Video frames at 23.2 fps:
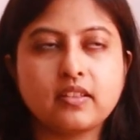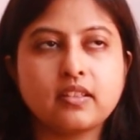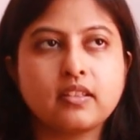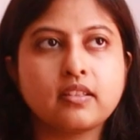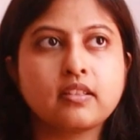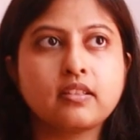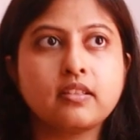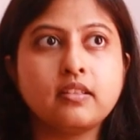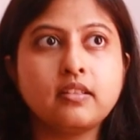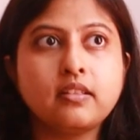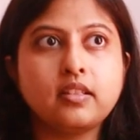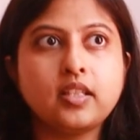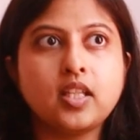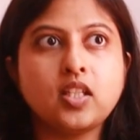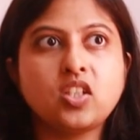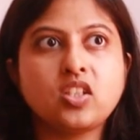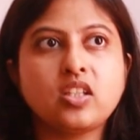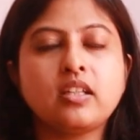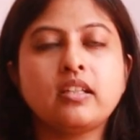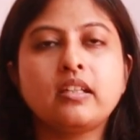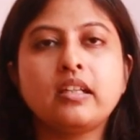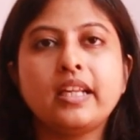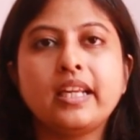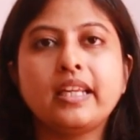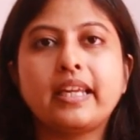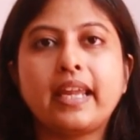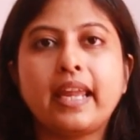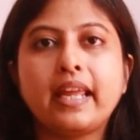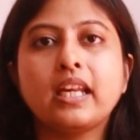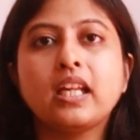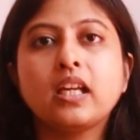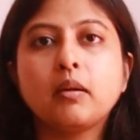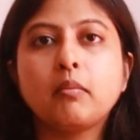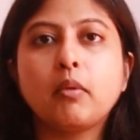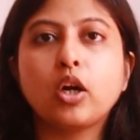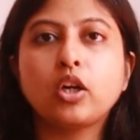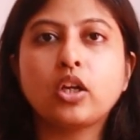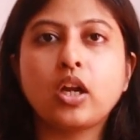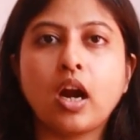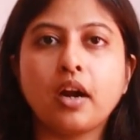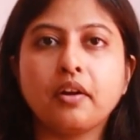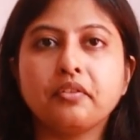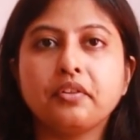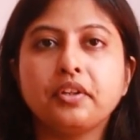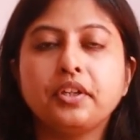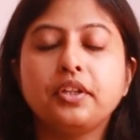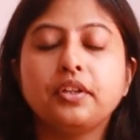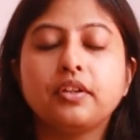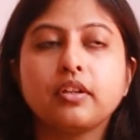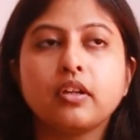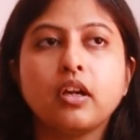and consistently gaining about 100